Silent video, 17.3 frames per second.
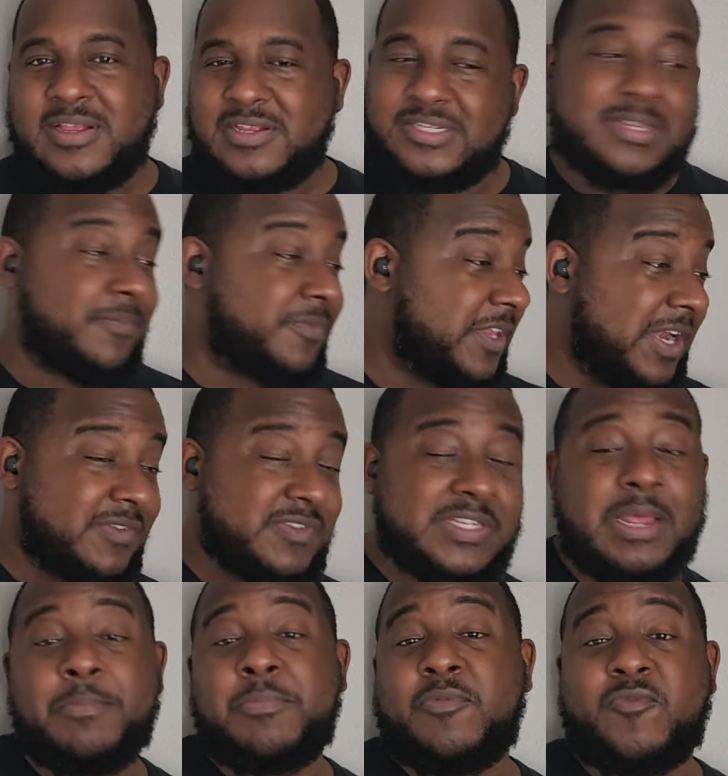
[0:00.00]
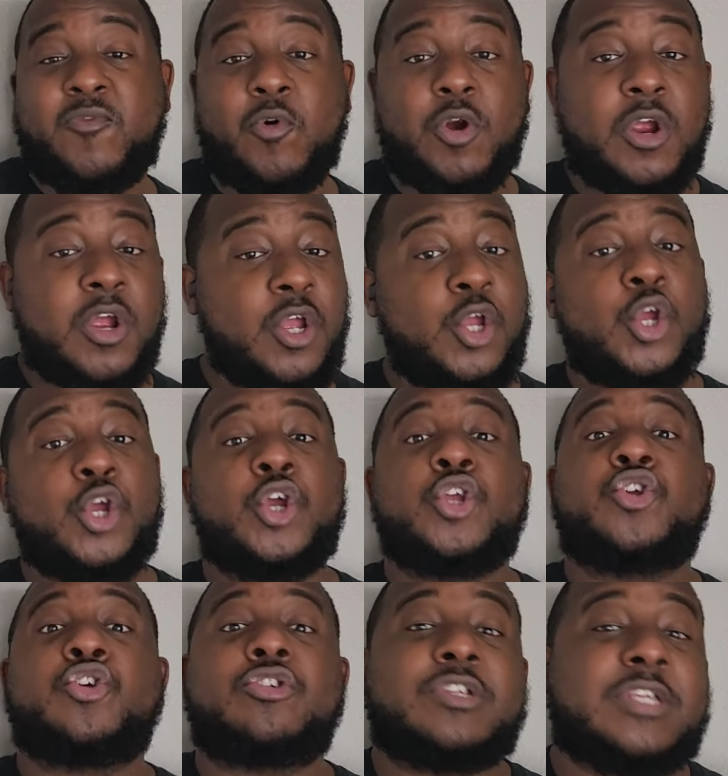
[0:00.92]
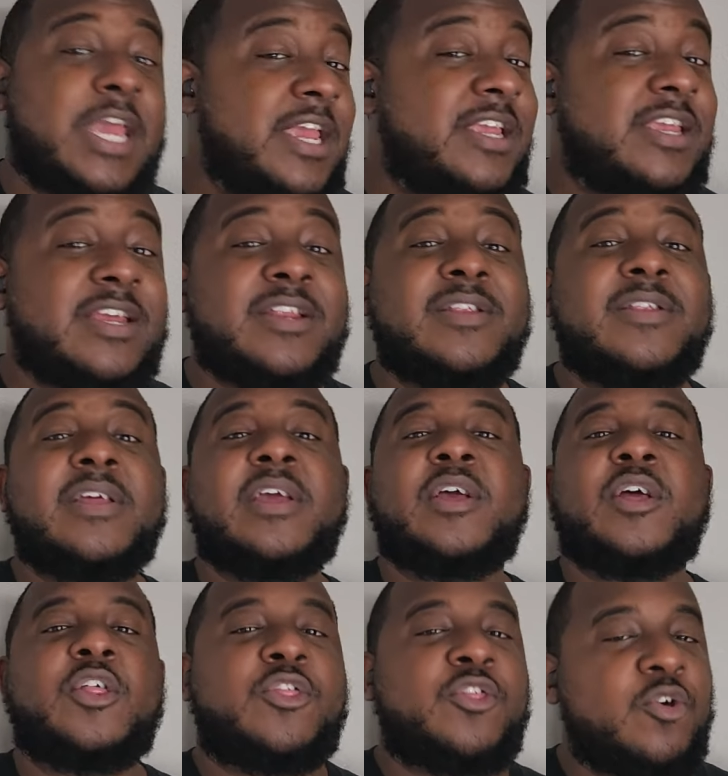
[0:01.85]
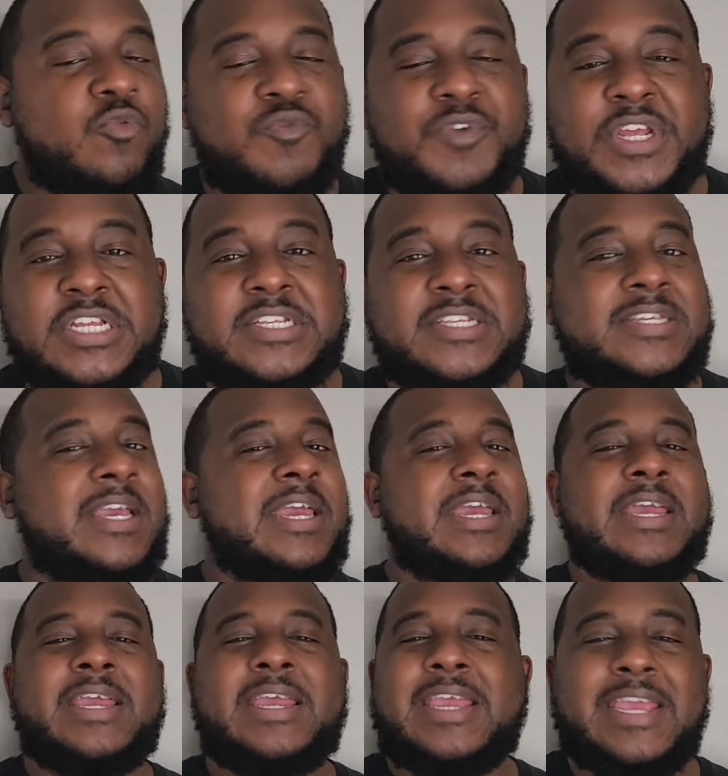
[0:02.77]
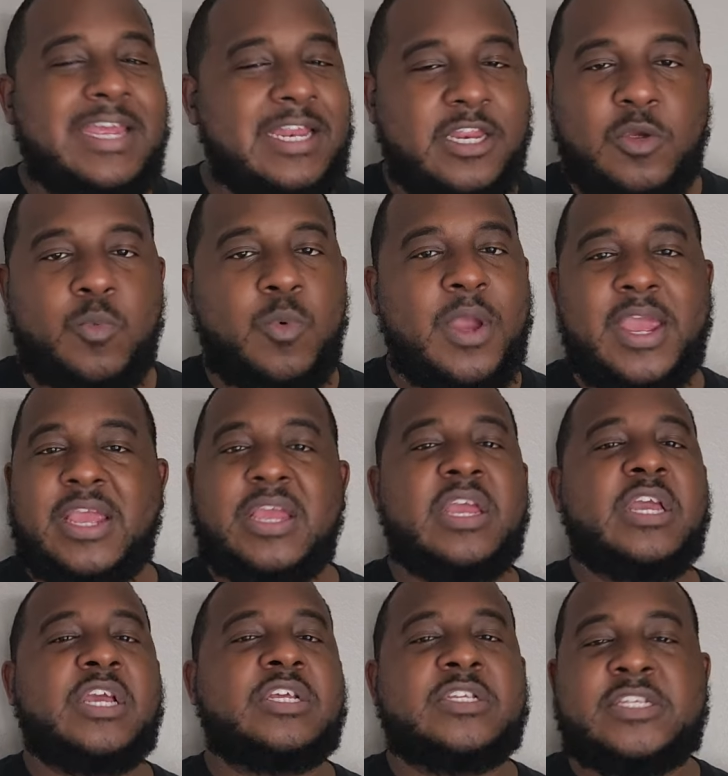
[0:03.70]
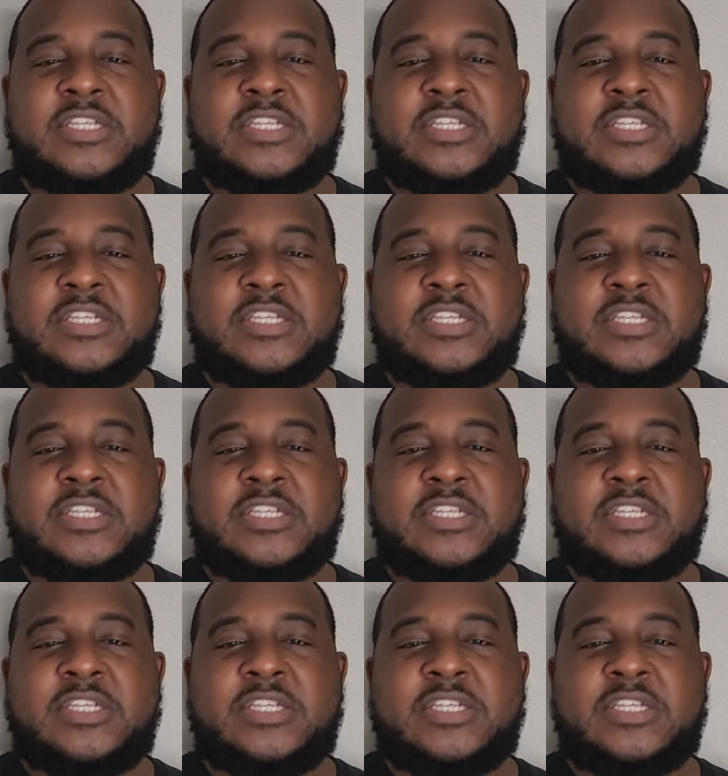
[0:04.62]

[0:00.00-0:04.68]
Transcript: Something I've said before. You're taking the risk anyway,